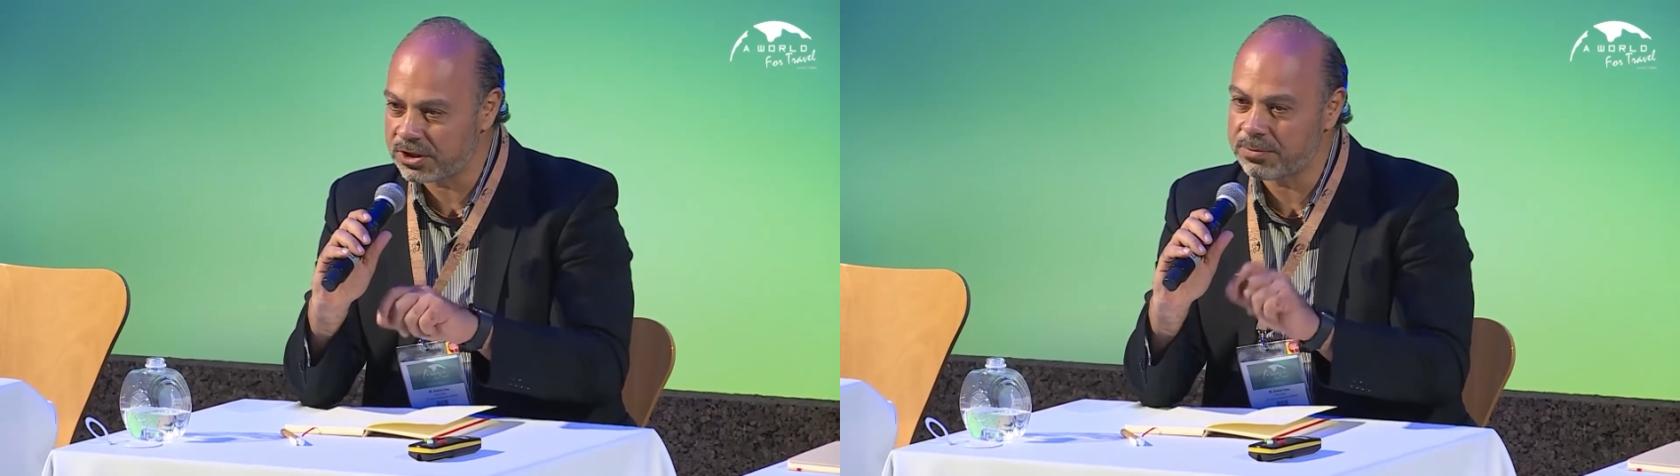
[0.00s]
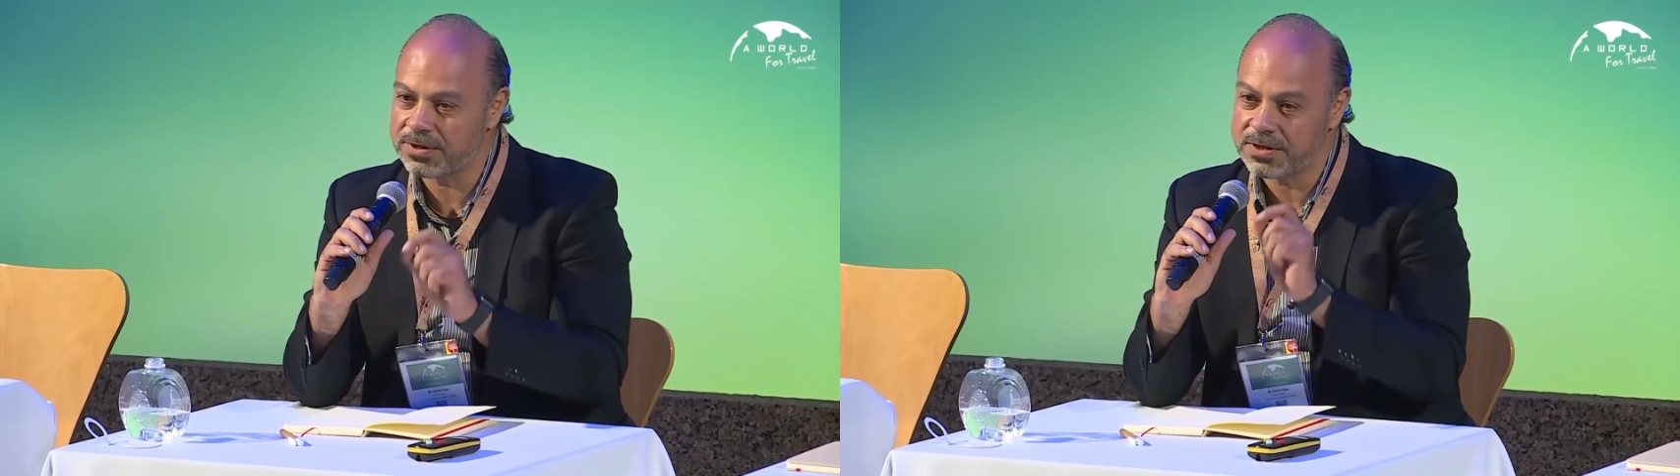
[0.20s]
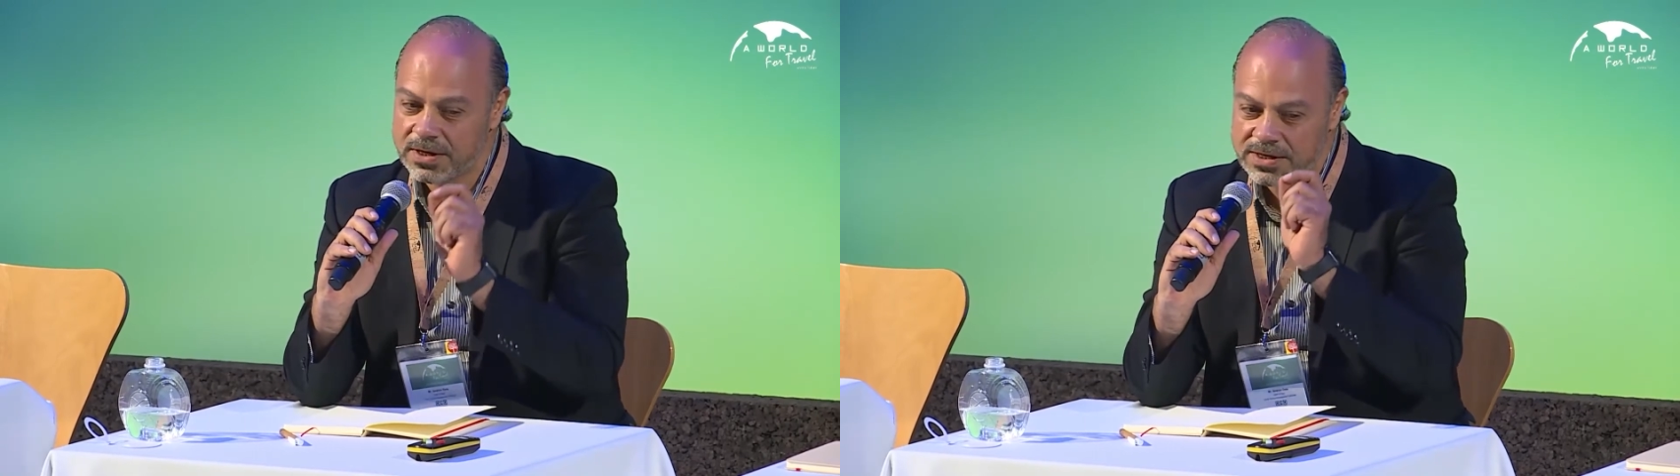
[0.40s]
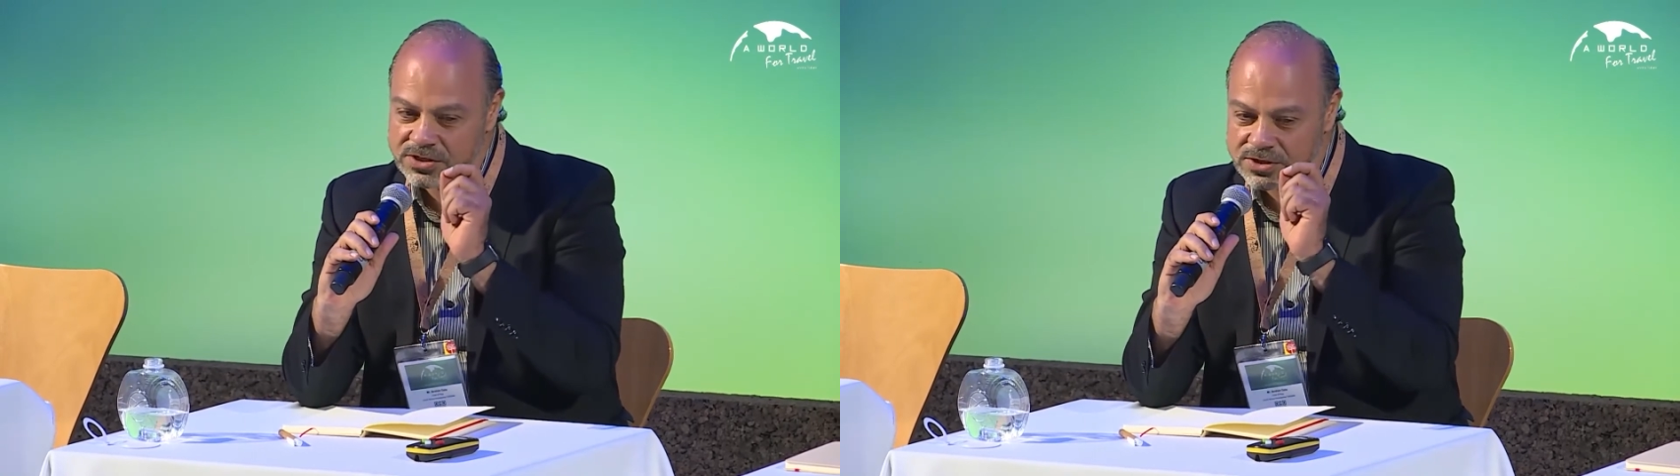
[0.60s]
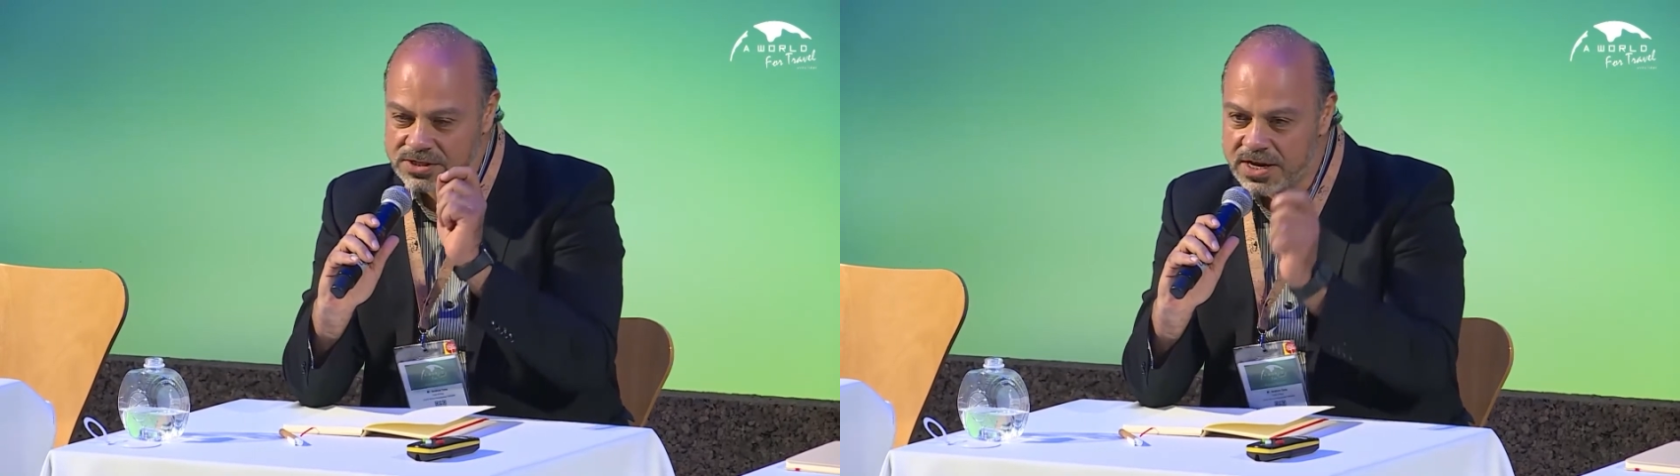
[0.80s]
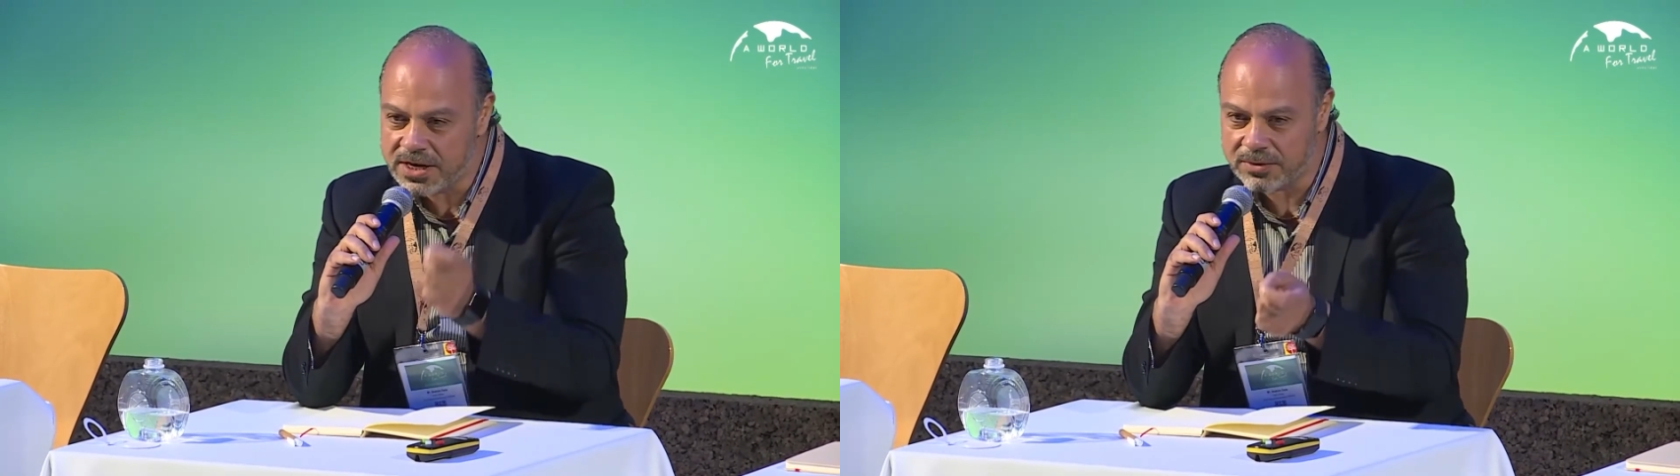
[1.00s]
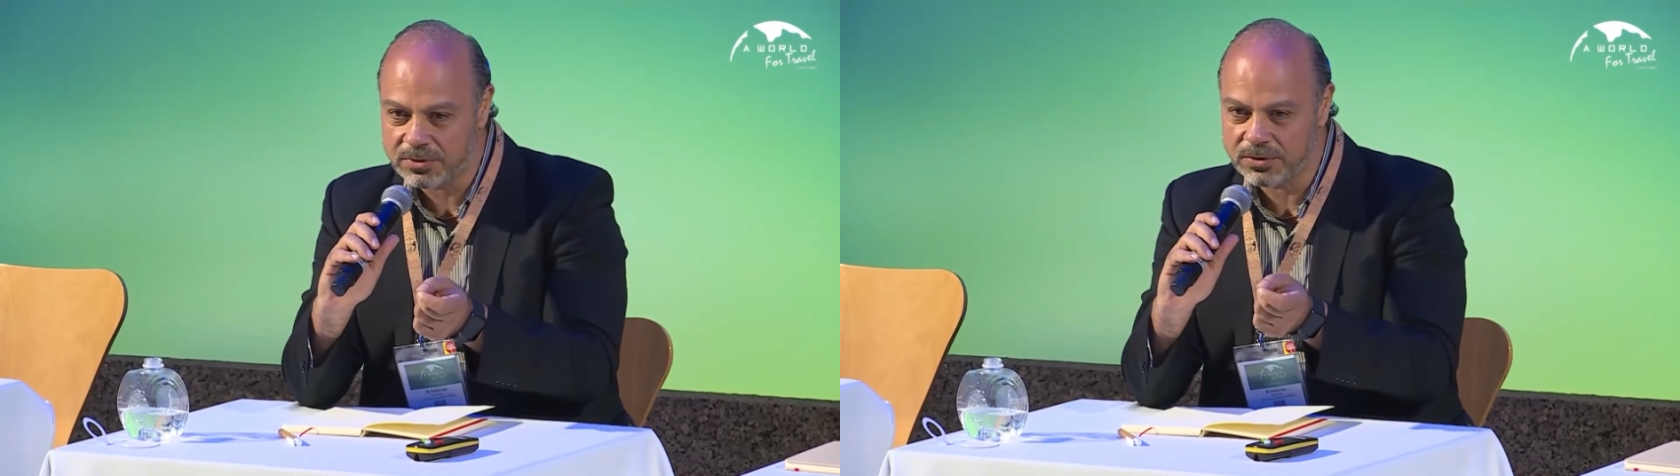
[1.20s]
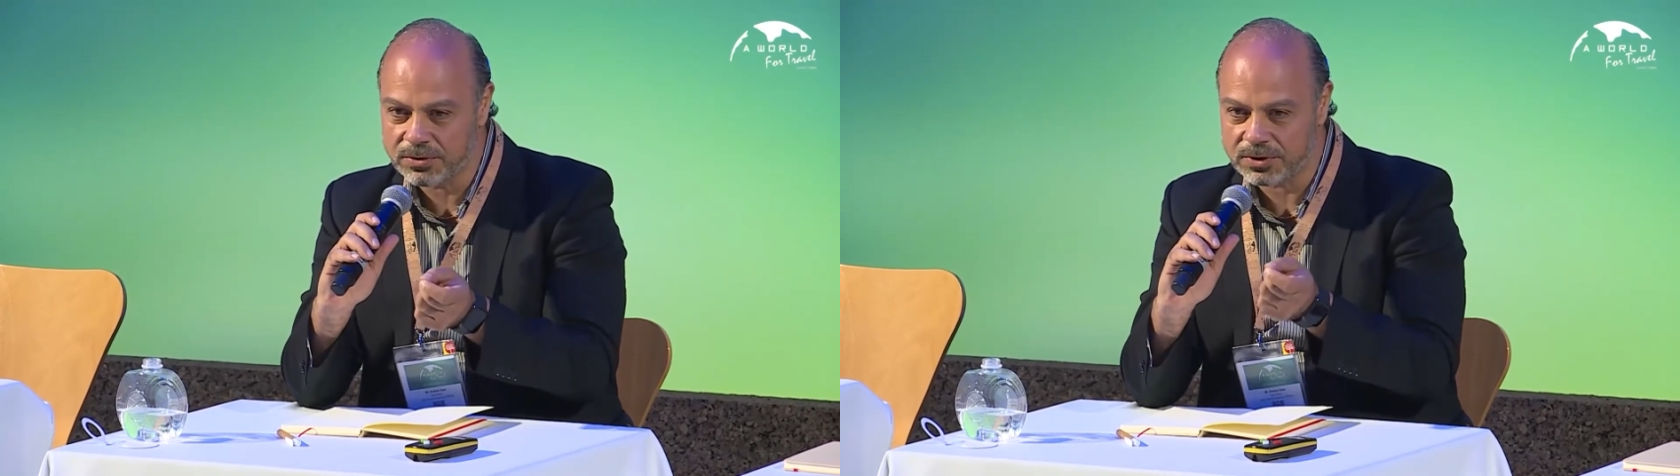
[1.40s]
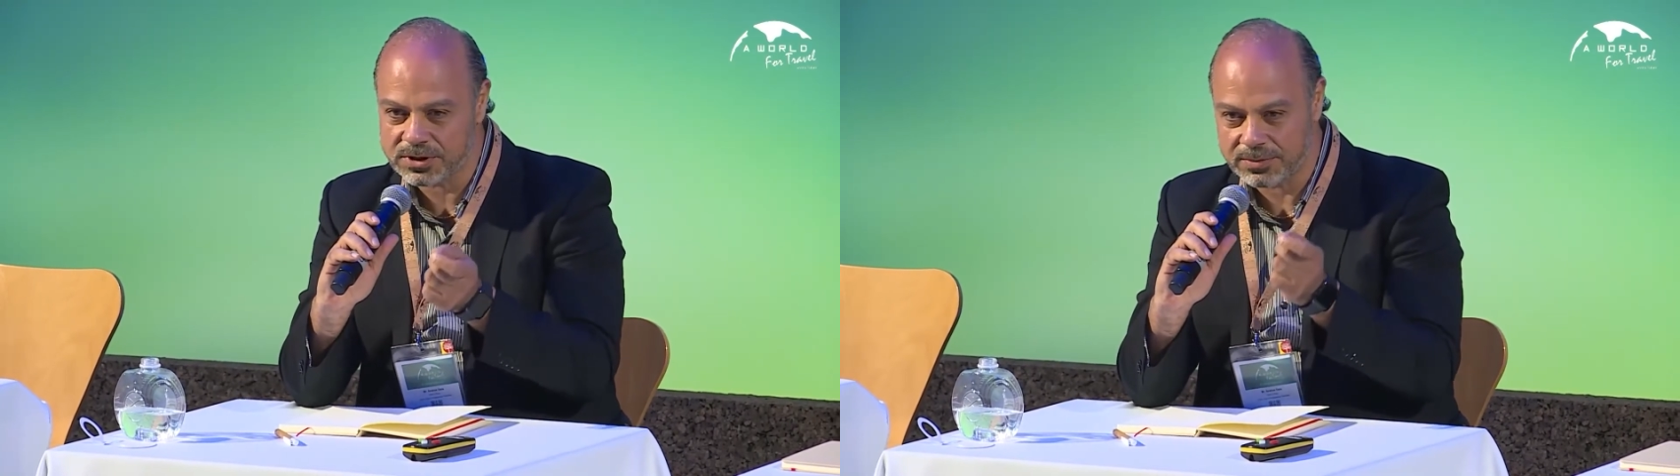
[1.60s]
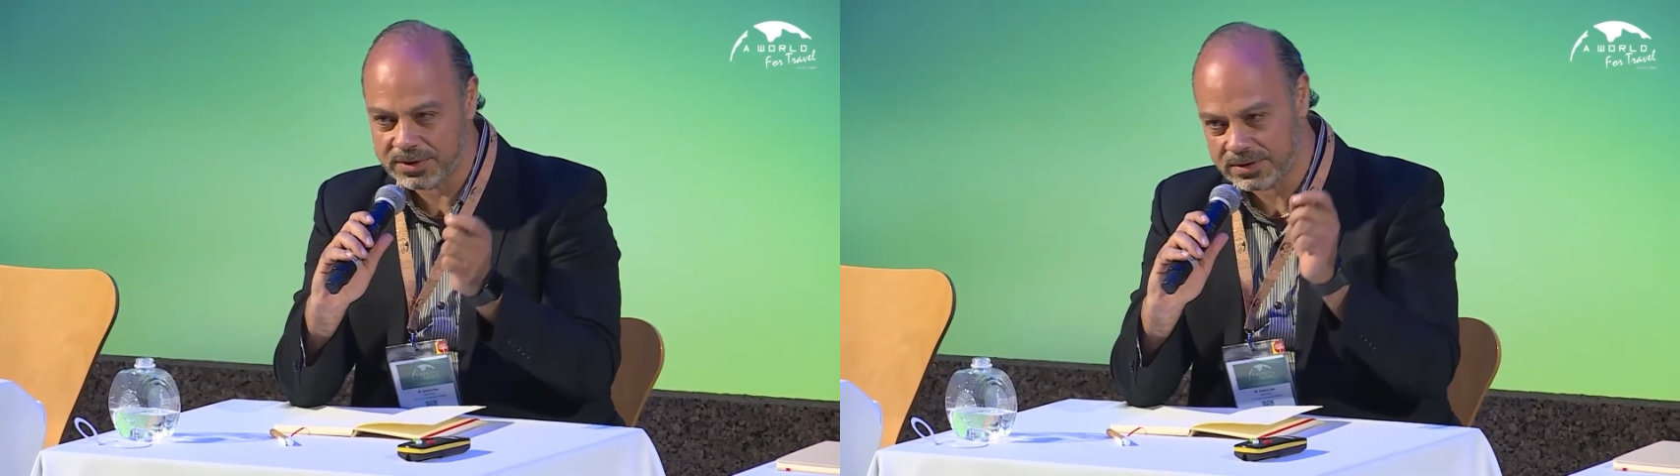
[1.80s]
but sustainable tourism